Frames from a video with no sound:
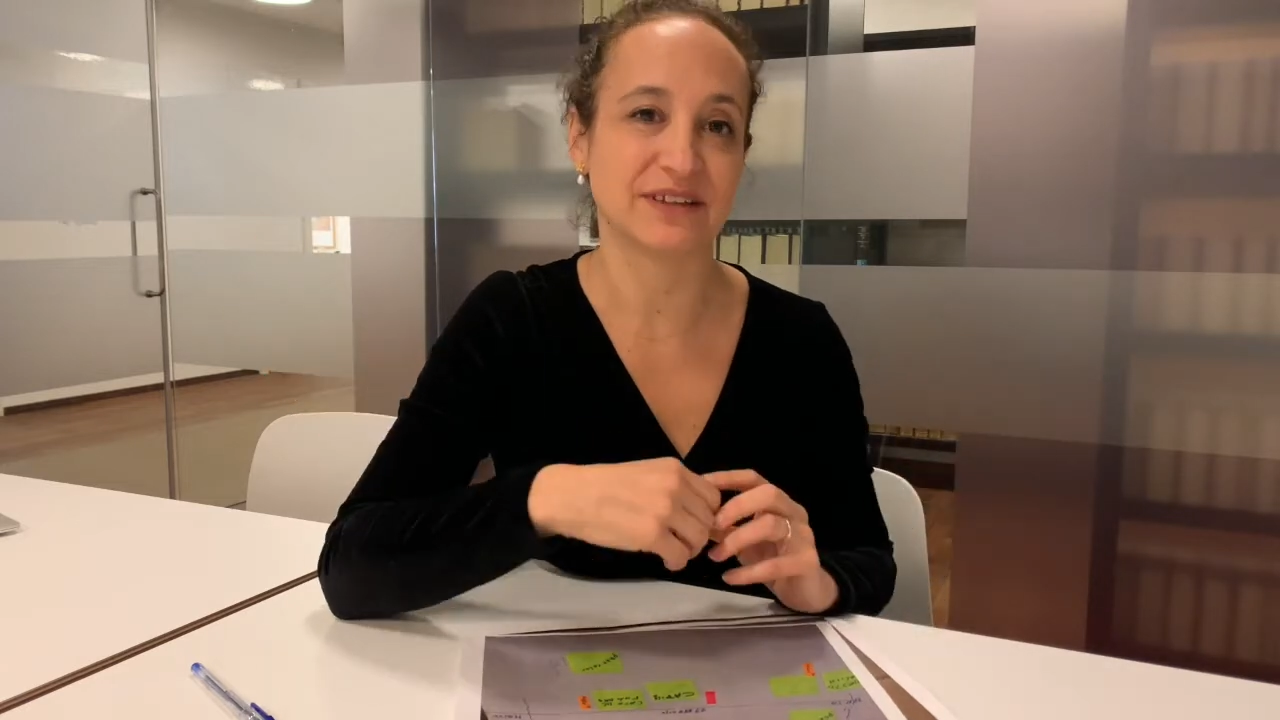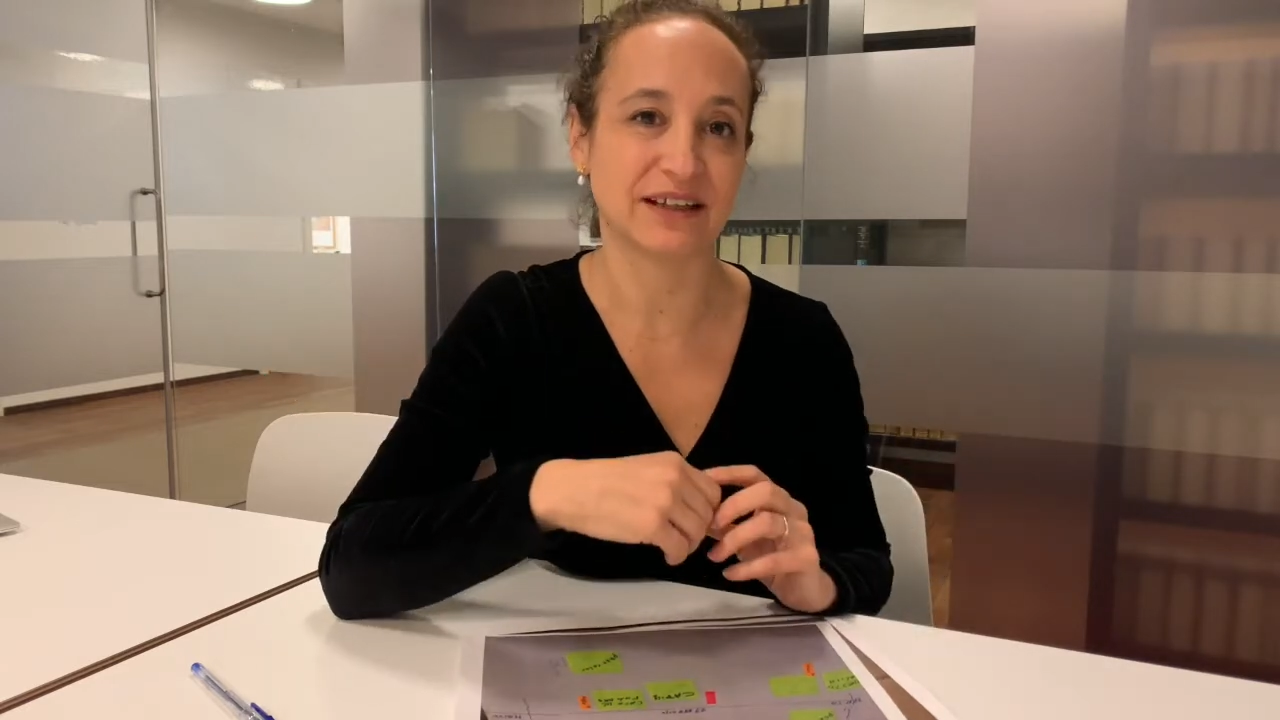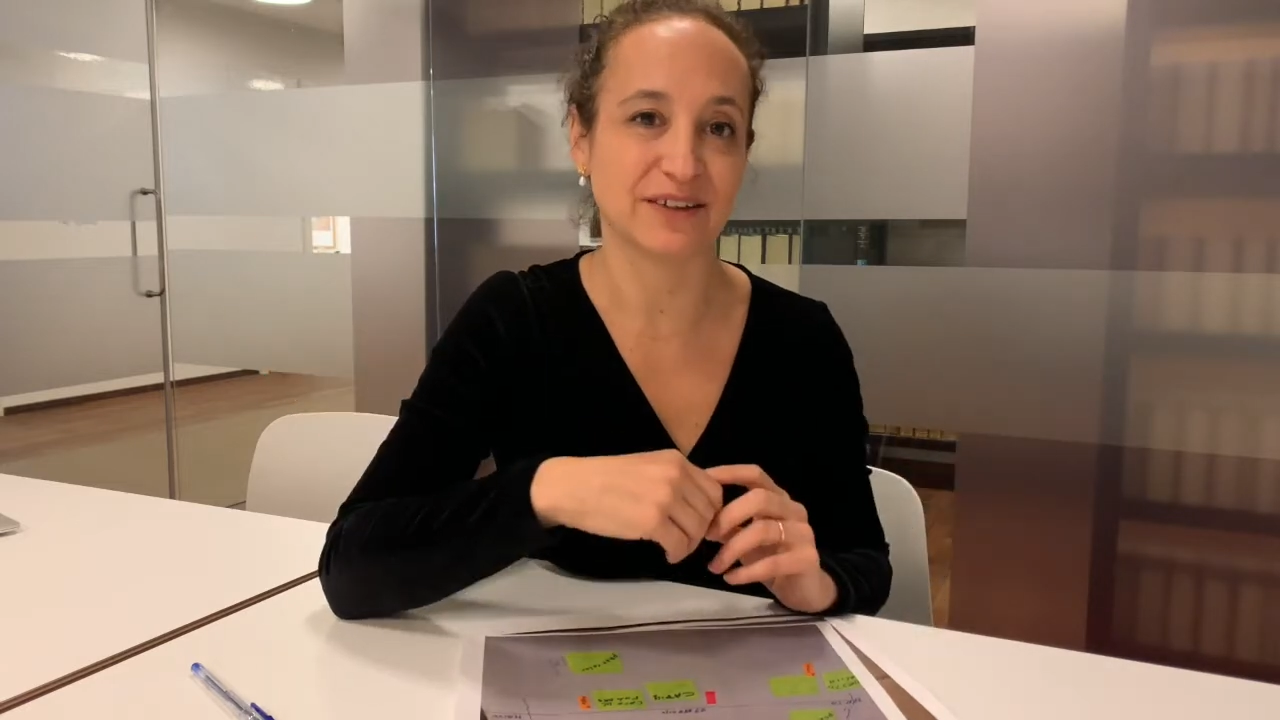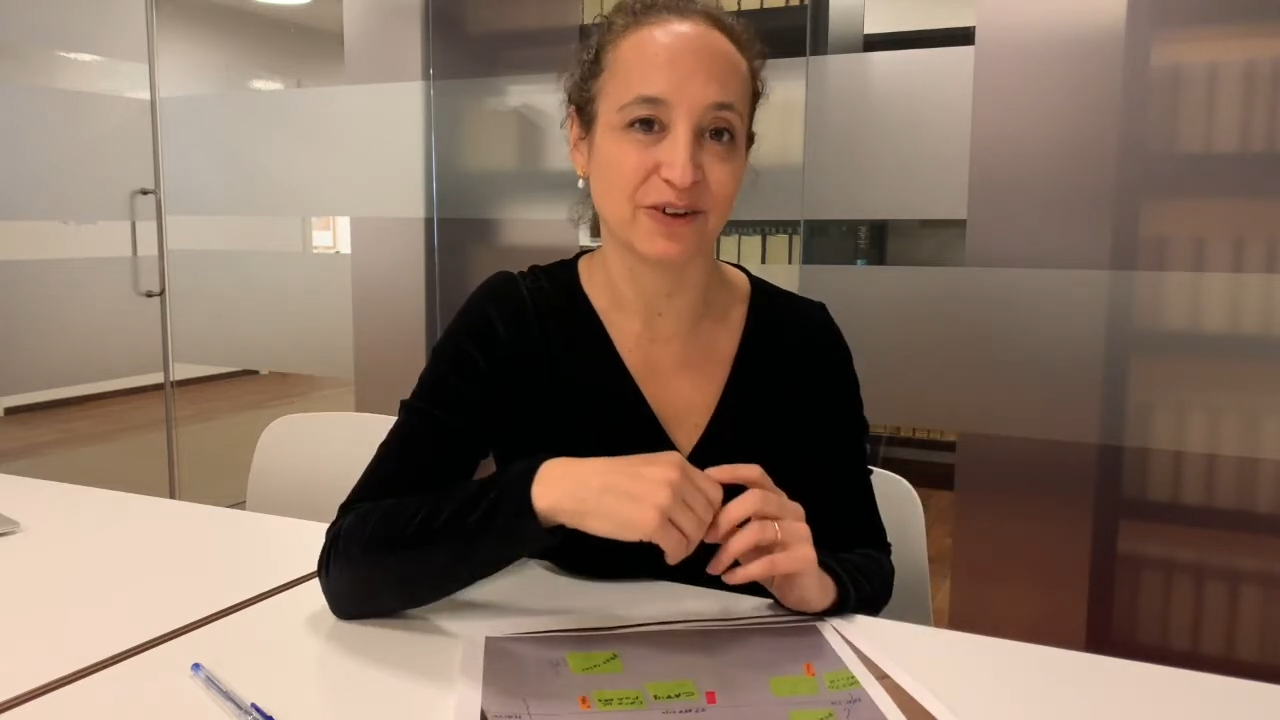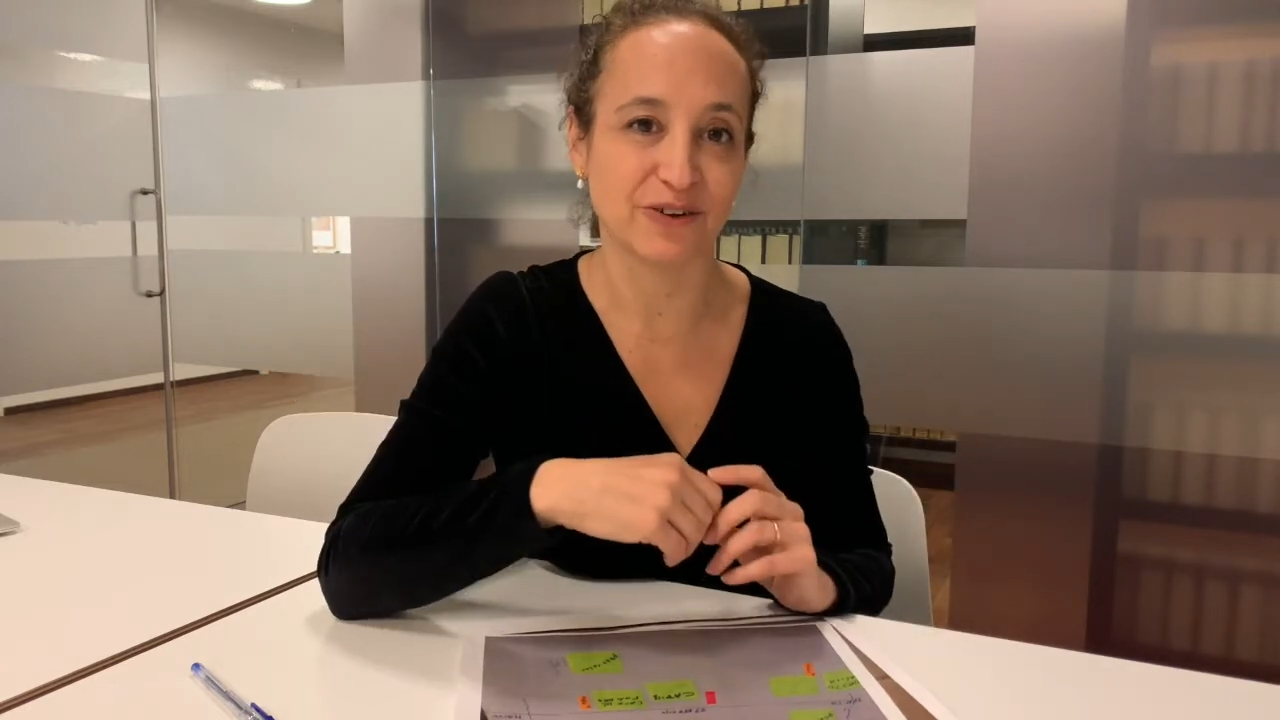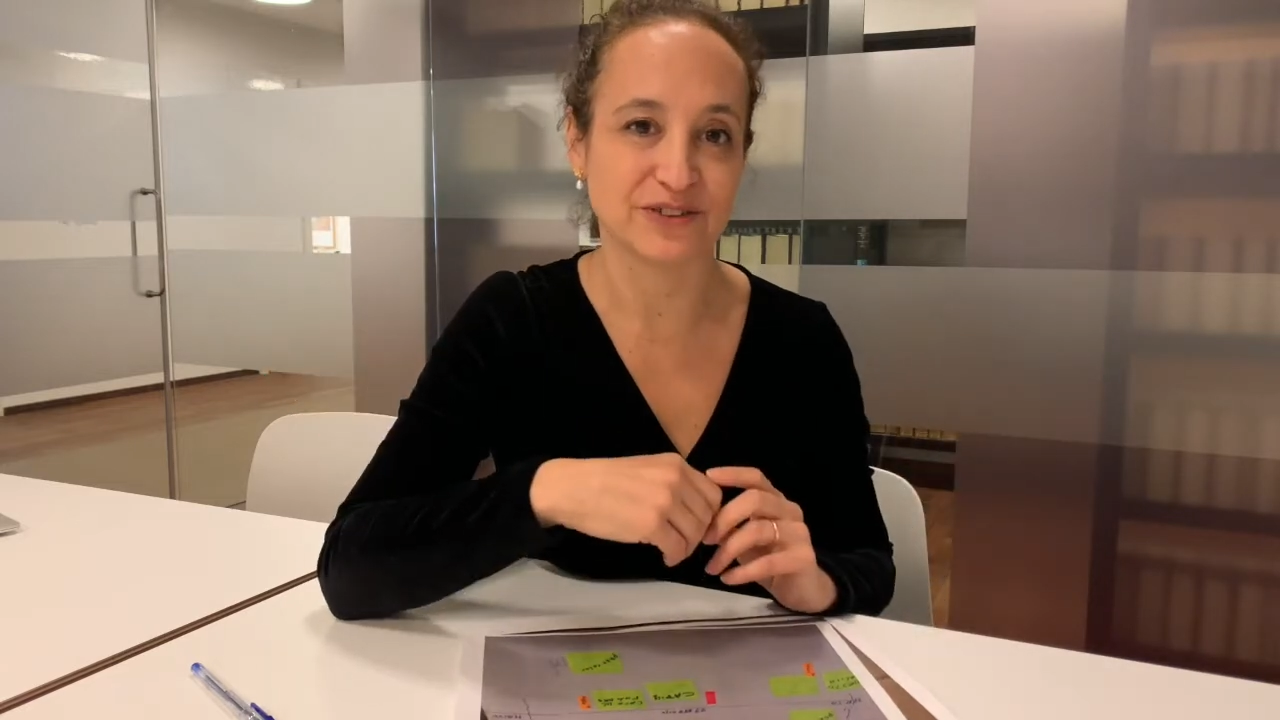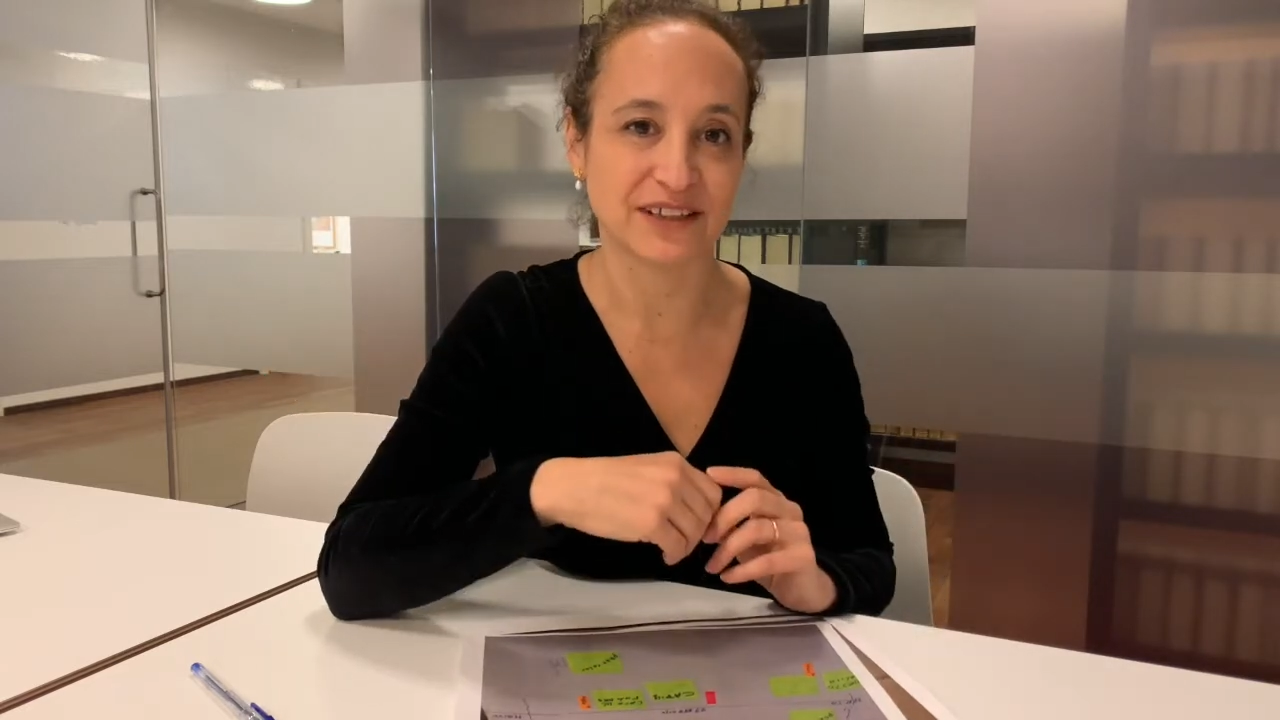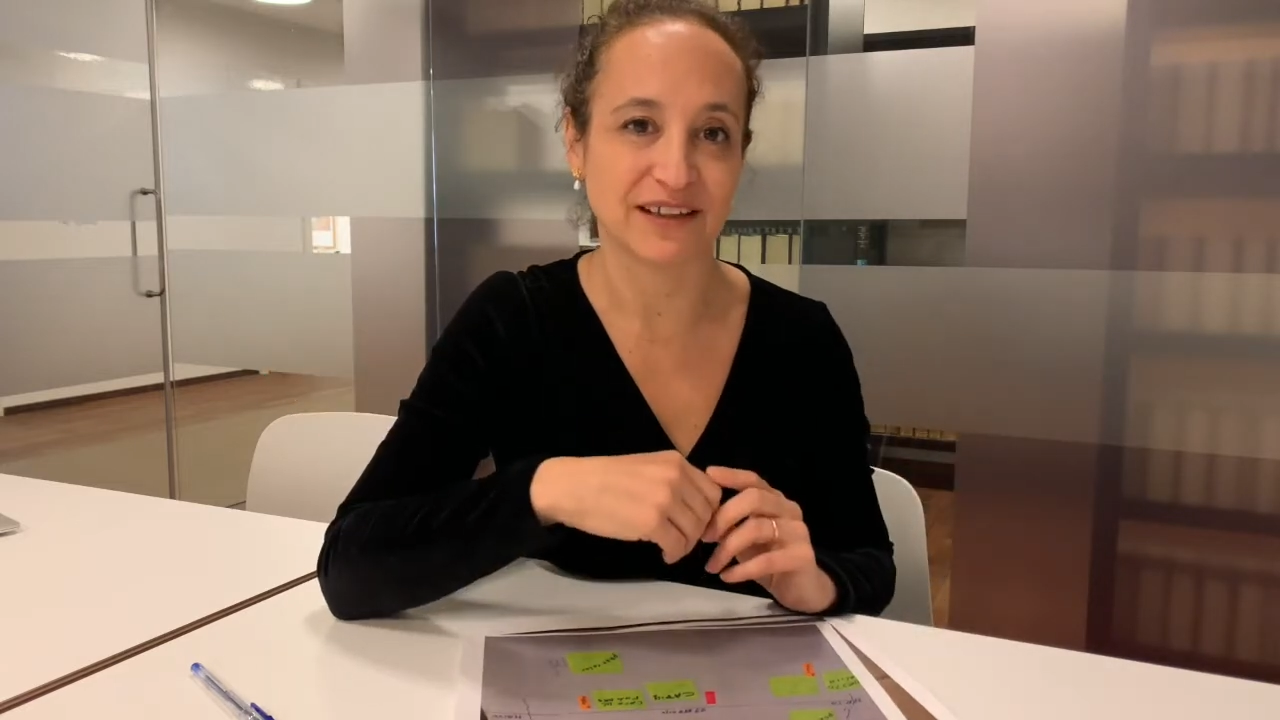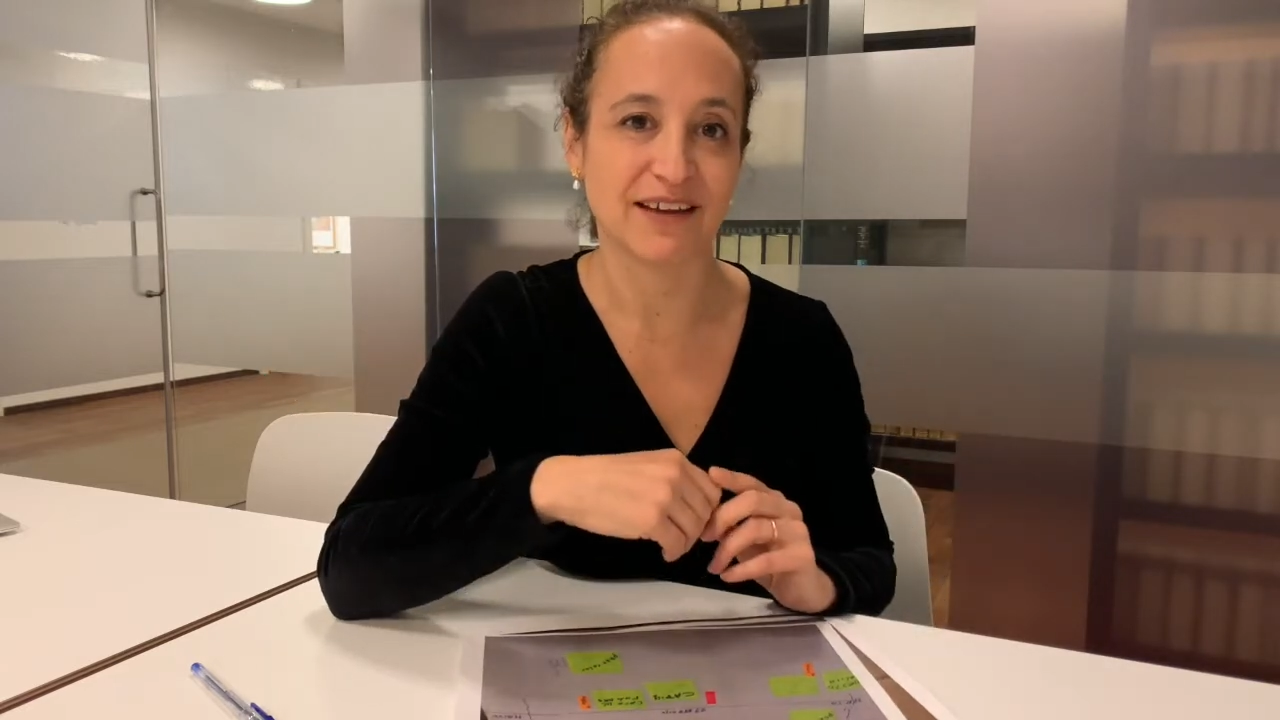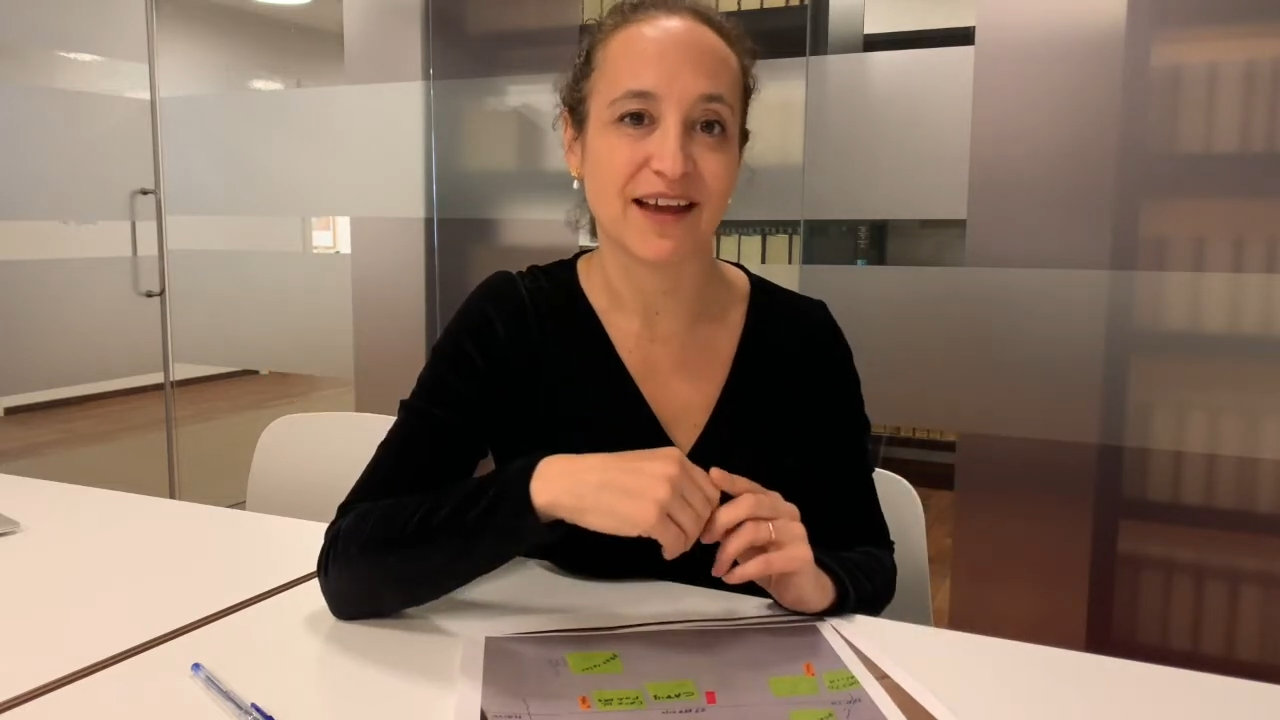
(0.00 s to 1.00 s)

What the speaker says: technology.